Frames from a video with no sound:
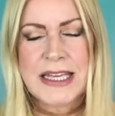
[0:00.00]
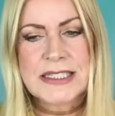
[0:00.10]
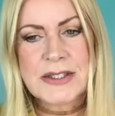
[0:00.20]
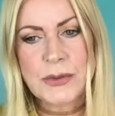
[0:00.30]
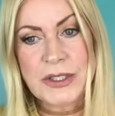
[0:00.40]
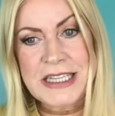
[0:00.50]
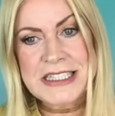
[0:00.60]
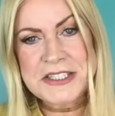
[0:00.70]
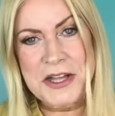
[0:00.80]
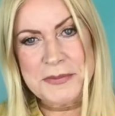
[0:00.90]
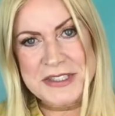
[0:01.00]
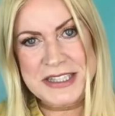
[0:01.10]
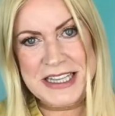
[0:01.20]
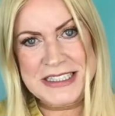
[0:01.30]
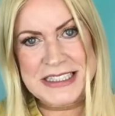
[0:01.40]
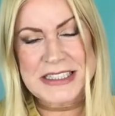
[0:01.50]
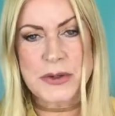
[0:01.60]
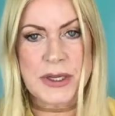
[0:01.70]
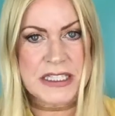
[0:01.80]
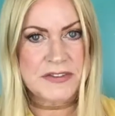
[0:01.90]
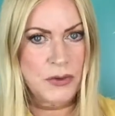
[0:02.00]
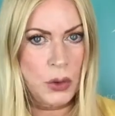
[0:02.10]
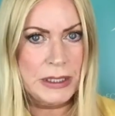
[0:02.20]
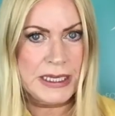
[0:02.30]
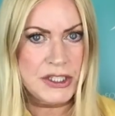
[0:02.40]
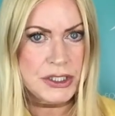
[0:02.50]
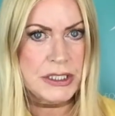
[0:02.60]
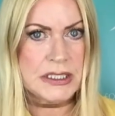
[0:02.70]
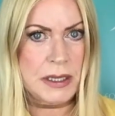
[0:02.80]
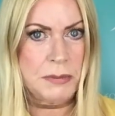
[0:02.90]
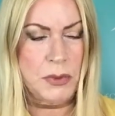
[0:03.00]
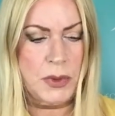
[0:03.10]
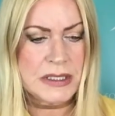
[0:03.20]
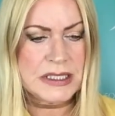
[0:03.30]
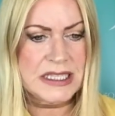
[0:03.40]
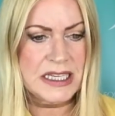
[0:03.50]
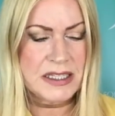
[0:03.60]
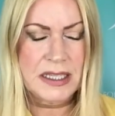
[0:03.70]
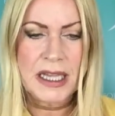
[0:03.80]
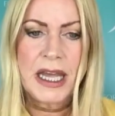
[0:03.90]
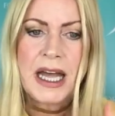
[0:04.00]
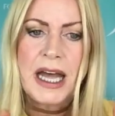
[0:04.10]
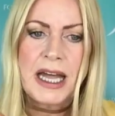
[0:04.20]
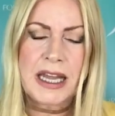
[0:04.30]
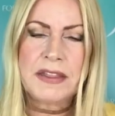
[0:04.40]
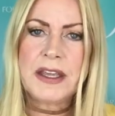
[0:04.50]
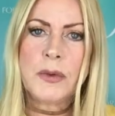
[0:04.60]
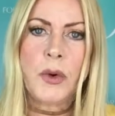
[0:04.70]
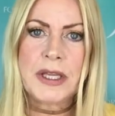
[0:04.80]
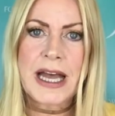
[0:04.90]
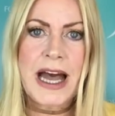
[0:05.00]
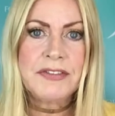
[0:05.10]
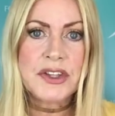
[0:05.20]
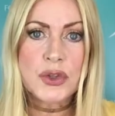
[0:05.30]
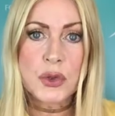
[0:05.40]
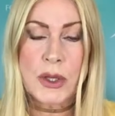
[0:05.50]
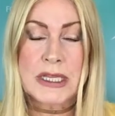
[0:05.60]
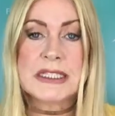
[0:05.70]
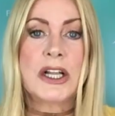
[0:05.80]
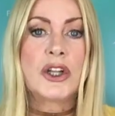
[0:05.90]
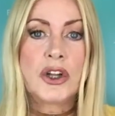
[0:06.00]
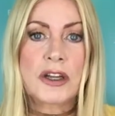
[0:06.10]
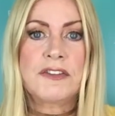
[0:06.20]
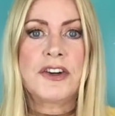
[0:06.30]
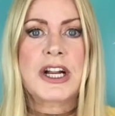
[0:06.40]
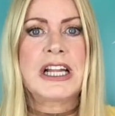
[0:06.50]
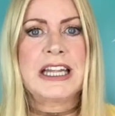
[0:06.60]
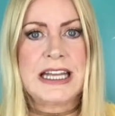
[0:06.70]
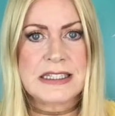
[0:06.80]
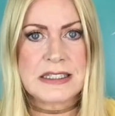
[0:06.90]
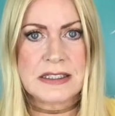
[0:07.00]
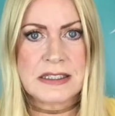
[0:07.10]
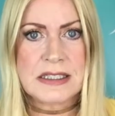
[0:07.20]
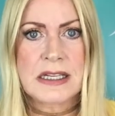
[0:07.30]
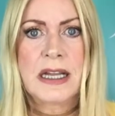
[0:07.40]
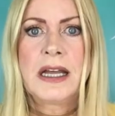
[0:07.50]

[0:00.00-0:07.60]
So listen up to this. So exfoliation is number one secret, and I think what you have to do is look for cleansers.